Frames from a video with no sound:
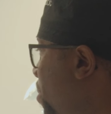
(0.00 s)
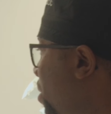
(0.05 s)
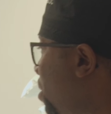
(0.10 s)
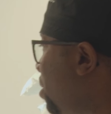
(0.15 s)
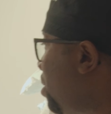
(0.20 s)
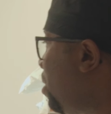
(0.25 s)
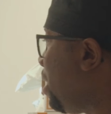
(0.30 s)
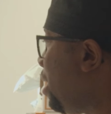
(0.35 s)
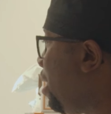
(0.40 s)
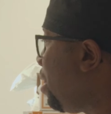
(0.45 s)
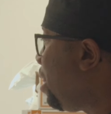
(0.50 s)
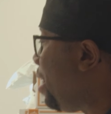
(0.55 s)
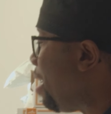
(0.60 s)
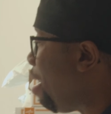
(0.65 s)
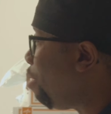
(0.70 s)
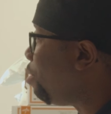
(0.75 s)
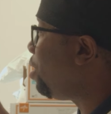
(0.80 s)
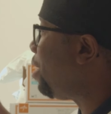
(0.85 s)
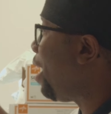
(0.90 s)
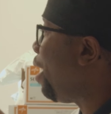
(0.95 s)
to see
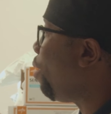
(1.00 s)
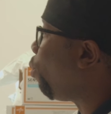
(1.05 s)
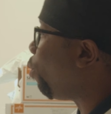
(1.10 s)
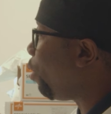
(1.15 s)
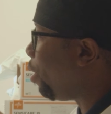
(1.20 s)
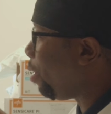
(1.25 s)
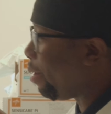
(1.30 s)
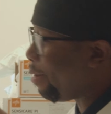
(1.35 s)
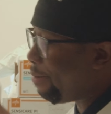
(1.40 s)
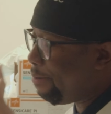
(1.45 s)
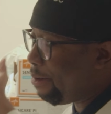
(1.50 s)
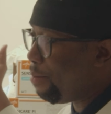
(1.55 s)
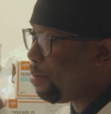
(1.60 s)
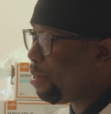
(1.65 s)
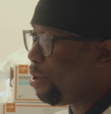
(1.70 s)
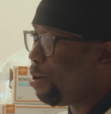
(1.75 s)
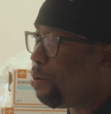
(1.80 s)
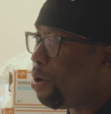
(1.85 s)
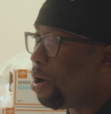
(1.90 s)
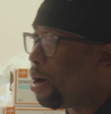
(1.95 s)
the outside world from
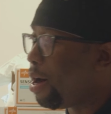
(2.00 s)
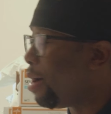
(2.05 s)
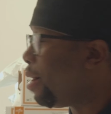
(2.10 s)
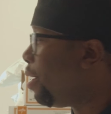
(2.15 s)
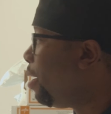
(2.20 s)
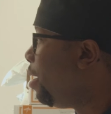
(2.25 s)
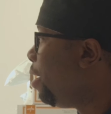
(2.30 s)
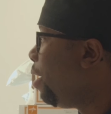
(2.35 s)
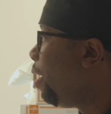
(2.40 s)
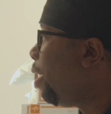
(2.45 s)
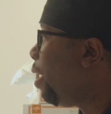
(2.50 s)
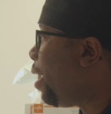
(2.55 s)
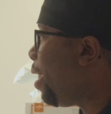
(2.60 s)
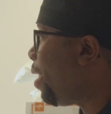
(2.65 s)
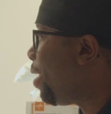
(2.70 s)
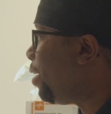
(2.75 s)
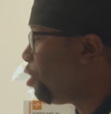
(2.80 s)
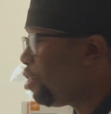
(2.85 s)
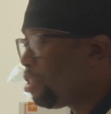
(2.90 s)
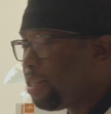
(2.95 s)
the OR.
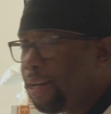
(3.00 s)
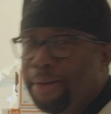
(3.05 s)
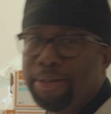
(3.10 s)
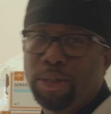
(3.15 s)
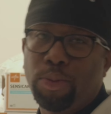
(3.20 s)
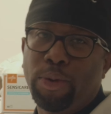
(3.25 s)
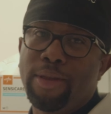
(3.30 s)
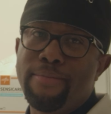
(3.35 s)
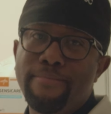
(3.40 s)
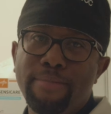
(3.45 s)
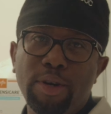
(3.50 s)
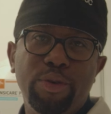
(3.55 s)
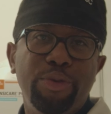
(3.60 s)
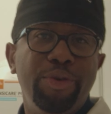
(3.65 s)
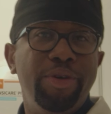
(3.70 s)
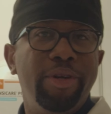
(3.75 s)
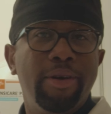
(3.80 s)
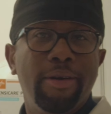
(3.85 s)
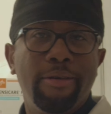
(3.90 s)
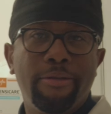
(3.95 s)
It just helps with
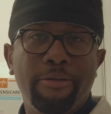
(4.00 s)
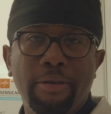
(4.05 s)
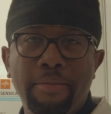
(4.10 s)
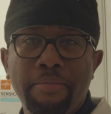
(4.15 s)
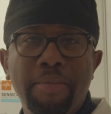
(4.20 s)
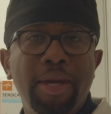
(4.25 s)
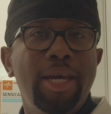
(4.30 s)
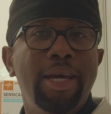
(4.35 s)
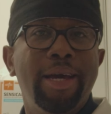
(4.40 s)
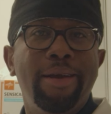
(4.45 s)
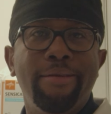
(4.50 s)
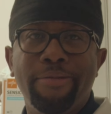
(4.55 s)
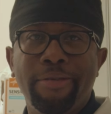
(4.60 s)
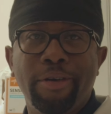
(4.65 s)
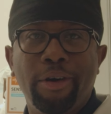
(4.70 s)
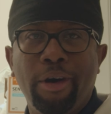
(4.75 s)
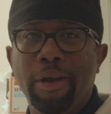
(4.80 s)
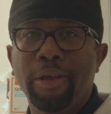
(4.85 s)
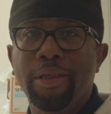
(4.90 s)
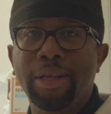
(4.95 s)
mood for me and
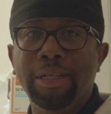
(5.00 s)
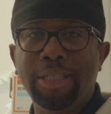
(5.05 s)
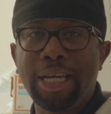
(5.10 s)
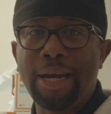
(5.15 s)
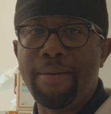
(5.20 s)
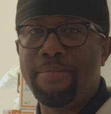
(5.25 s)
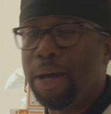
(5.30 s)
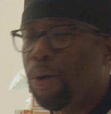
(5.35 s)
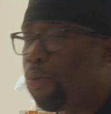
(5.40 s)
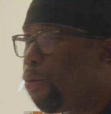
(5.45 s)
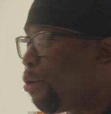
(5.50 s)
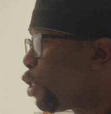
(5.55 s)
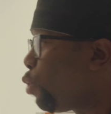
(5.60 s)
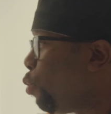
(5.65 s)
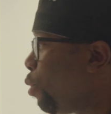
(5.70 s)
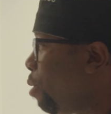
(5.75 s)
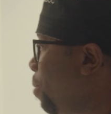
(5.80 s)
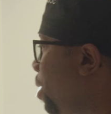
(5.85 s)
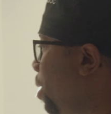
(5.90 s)
for all the team that works with